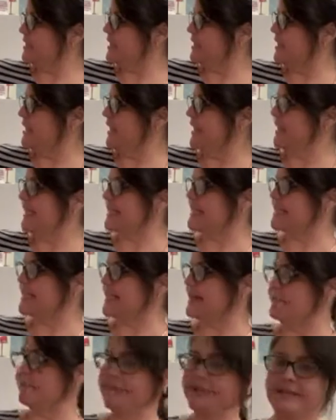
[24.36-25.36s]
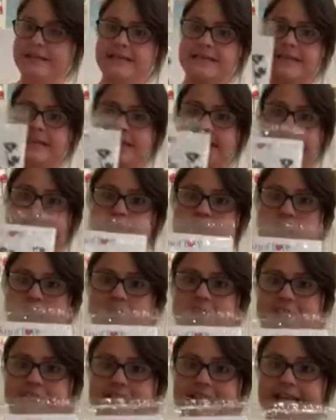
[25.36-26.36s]
Lucky as Can Be laser
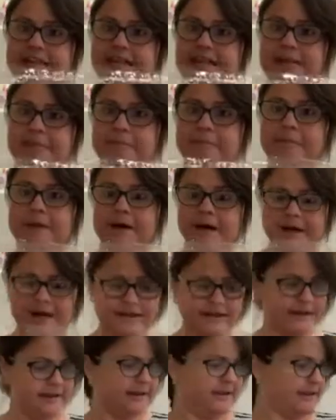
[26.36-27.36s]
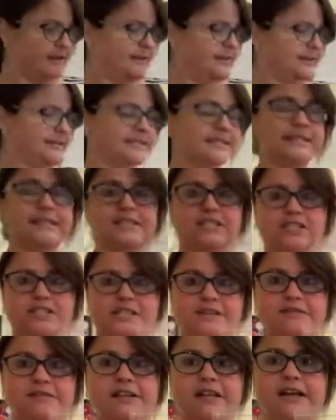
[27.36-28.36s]
cut kit by Stitches
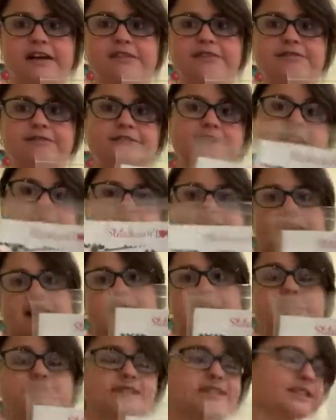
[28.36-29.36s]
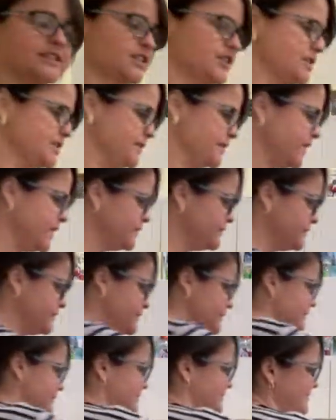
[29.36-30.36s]
of Love. I love Stitches of Love.
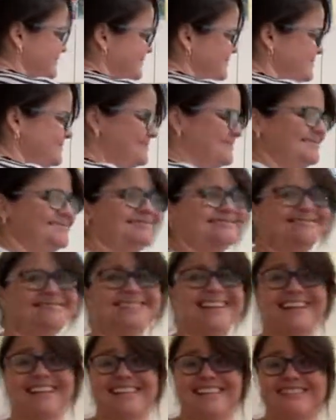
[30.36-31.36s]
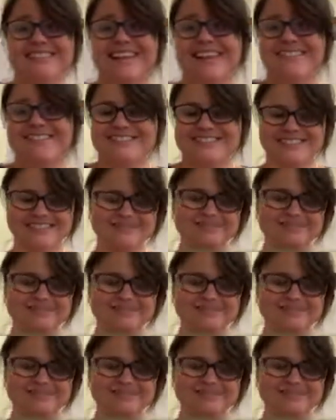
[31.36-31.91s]
I love love.